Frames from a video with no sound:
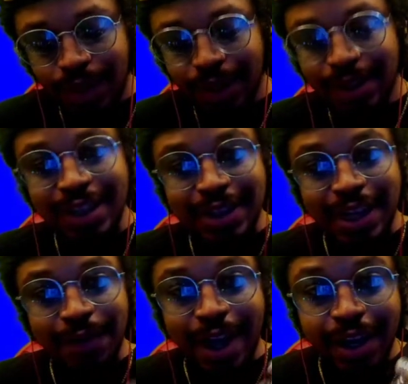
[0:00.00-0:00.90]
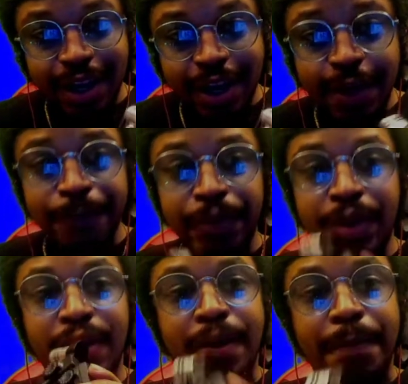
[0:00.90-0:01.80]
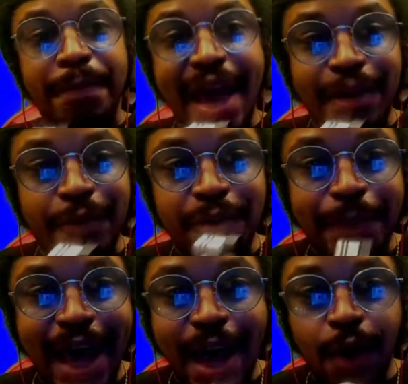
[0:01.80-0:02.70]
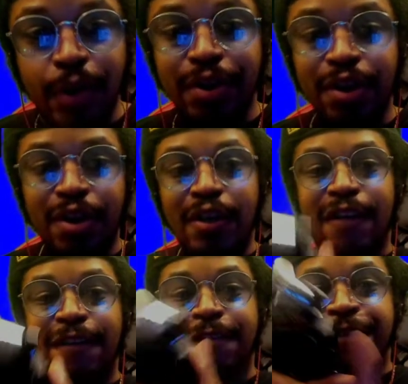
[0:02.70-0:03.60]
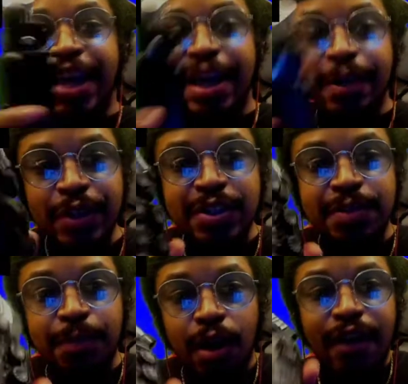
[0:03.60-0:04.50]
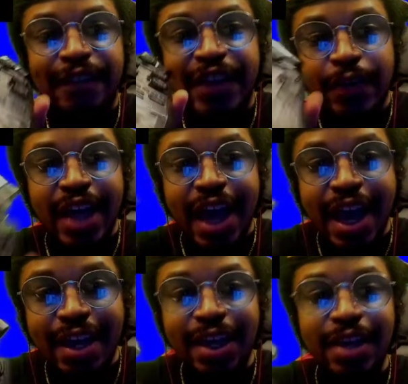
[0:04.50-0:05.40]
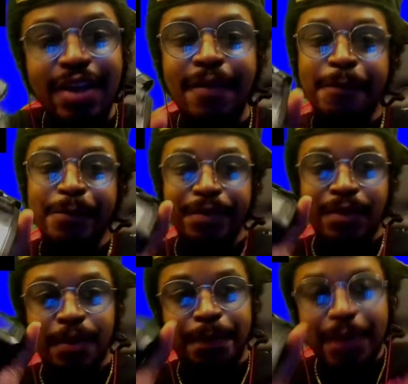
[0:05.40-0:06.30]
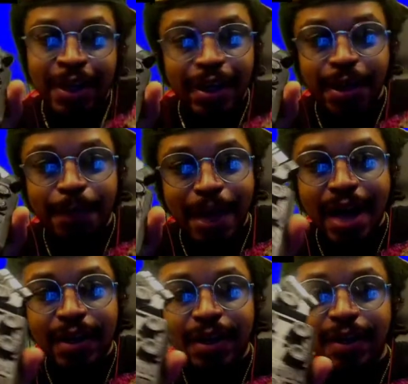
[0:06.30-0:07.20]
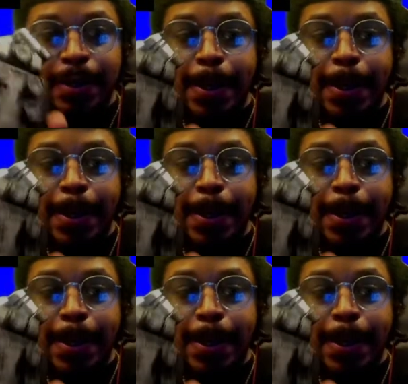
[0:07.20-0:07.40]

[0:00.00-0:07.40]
This thing right here, battery powered. Very small, very handy. You can put it in your pocket.